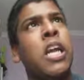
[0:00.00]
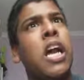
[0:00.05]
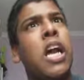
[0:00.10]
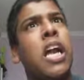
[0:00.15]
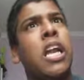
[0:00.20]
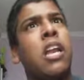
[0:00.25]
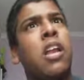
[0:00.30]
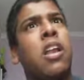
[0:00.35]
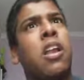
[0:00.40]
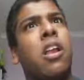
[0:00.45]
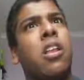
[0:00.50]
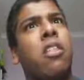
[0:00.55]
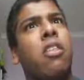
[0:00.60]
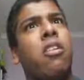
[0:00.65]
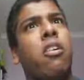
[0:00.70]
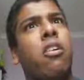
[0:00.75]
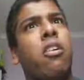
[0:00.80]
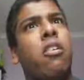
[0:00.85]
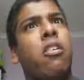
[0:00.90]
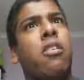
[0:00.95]
And
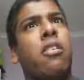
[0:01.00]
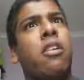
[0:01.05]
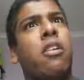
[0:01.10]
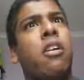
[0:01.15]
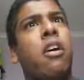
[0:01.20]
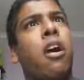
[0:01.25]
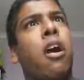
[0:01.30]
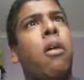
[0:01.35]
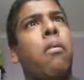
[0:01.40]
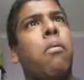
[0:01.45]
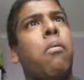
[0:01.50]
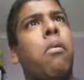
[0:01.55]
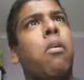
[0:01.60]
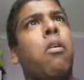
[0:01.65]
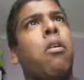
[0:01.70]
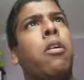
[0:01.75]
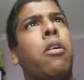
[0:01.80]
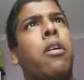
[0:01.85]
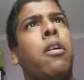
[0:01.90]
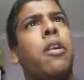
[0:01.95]
dude, come
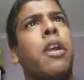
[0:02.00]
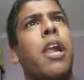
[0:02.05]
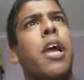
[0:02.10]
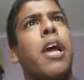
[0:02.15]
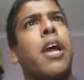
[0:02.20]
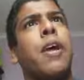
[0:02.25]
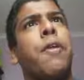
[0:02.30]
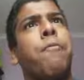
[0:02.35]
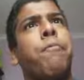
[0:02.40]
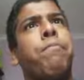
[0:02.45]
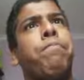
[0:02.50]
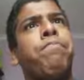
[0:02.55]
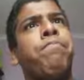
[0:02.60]
on, like